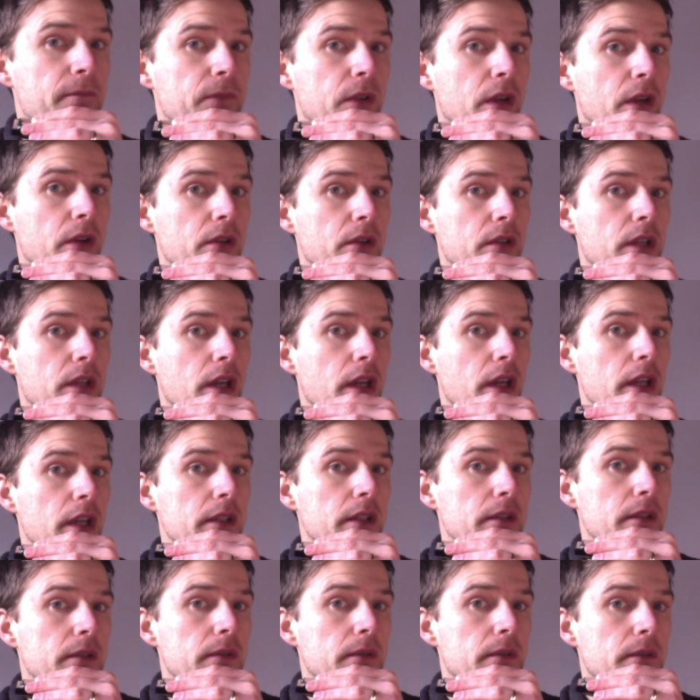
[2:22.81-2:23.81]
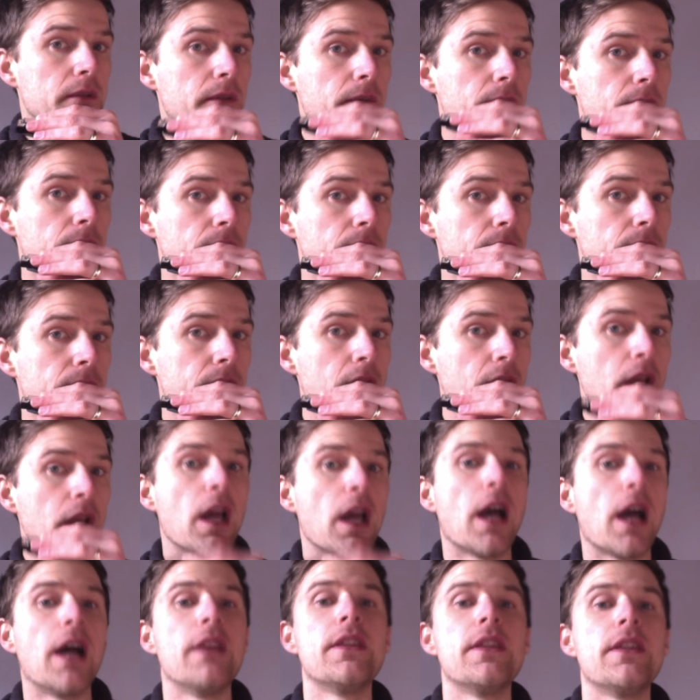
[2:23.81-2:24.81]
Okay.
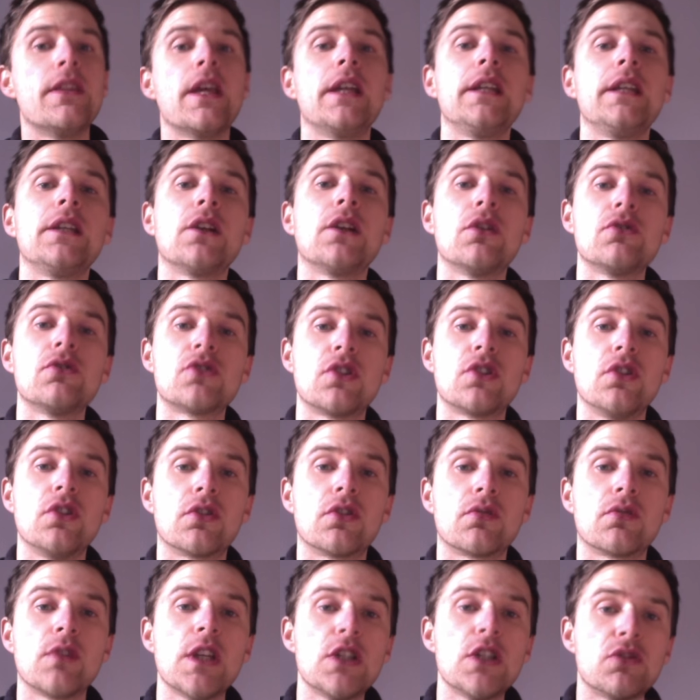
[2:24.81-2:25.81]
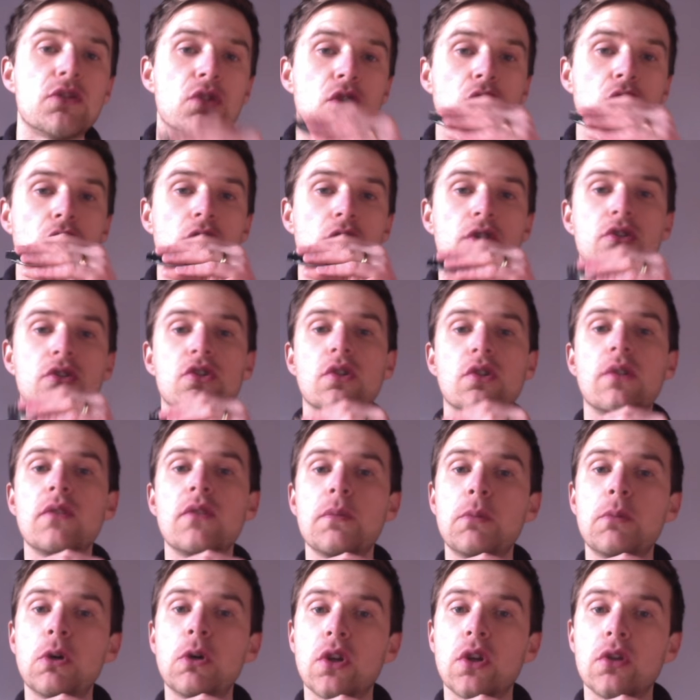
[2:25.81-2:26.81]
And then he goes to the three-draw. So if you
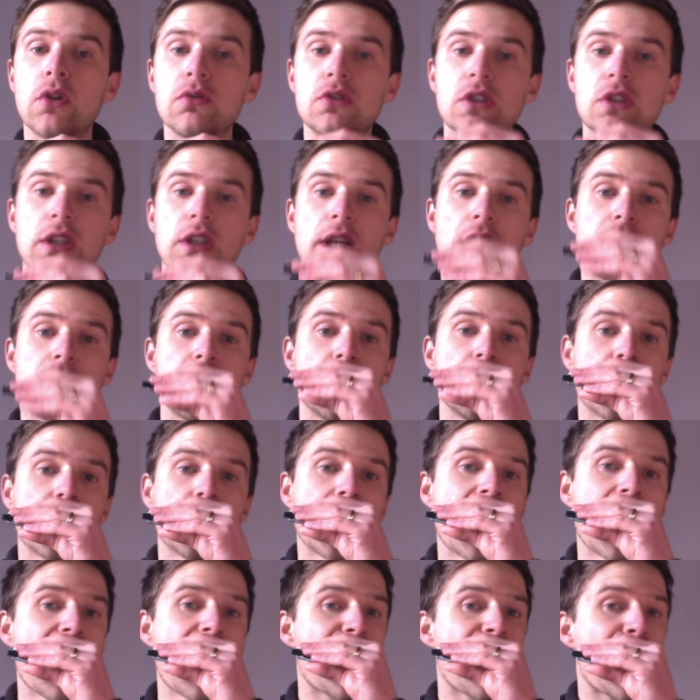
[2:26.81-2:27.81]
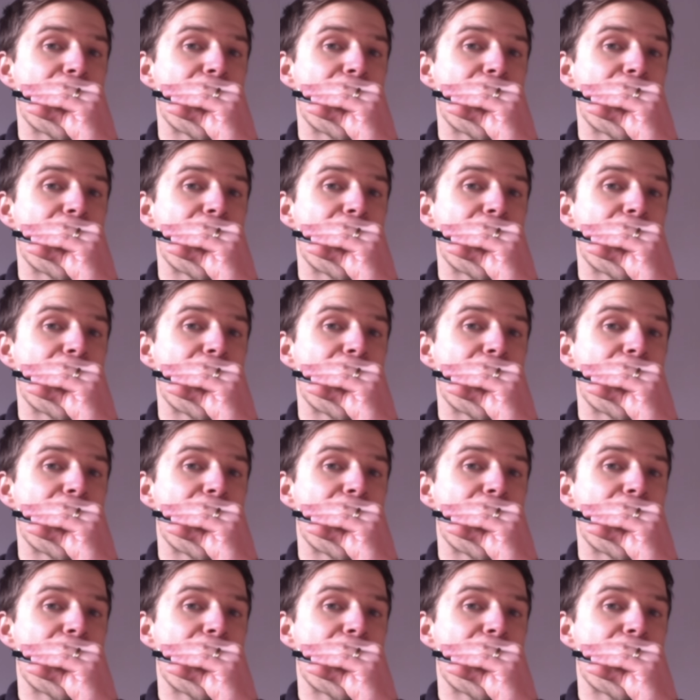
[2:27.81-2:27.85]
put those together, you go...